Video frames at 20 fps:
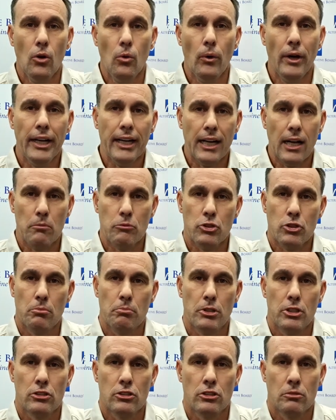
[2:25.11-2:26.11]
When it comes to
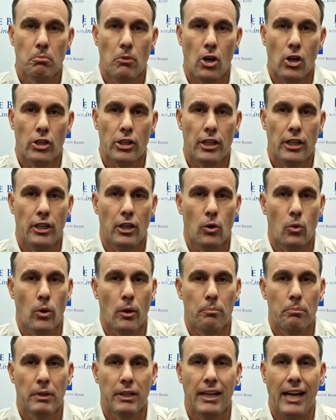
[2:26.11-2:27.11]
business marketing
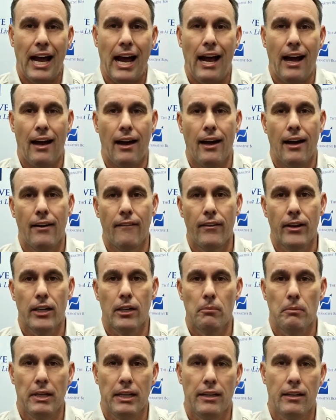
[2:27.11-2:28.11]
equipment, I
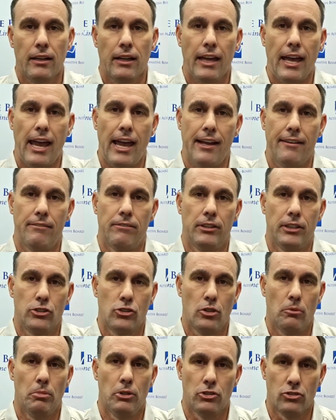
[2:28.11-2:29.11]
recommend Canva
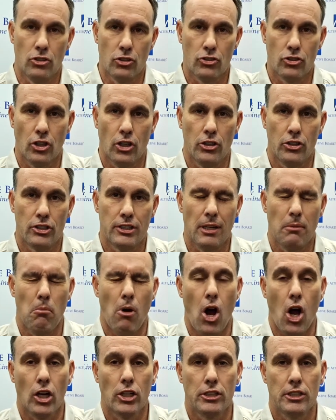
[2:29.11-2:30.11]
to business owners and
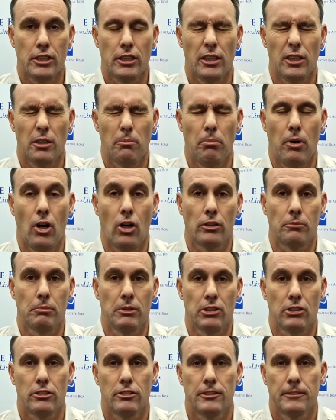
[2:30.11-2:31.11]
marketing
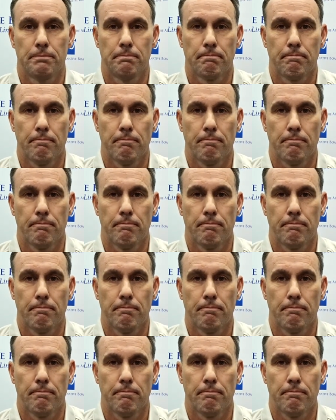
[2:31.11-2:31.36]
departments.